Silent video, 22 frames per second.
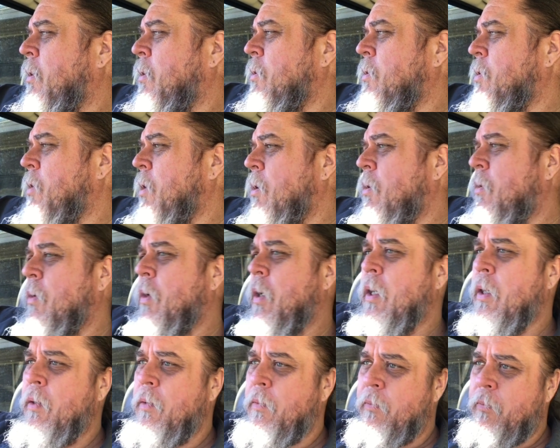
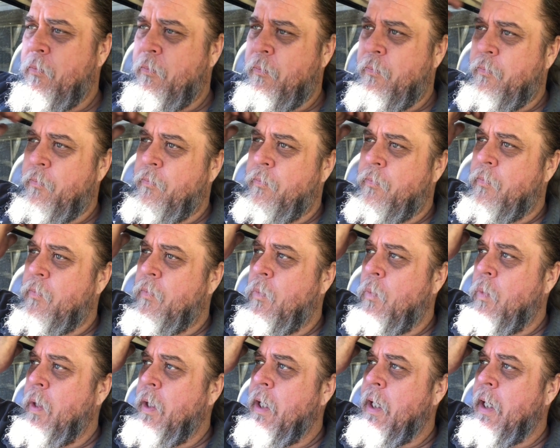So
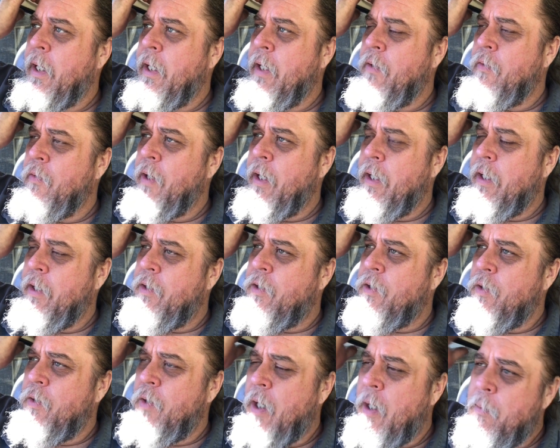when I get ready
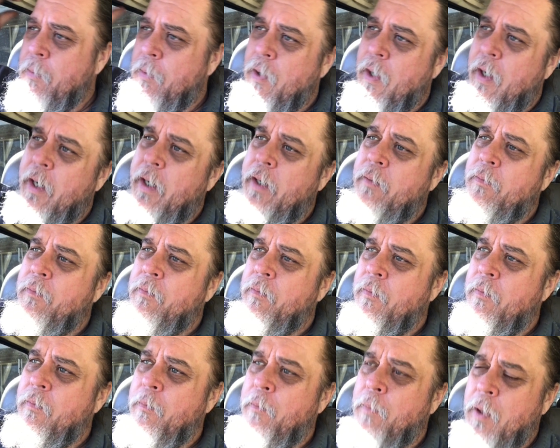to upgrade
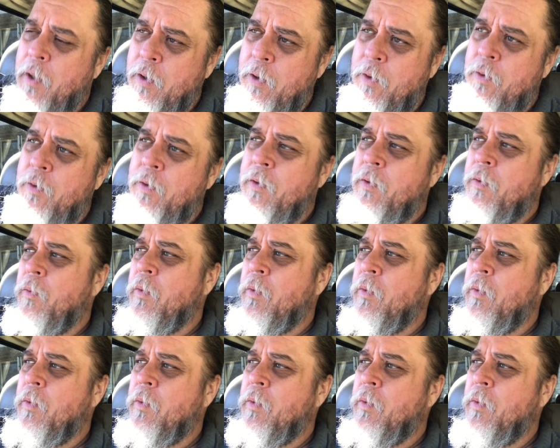Blue,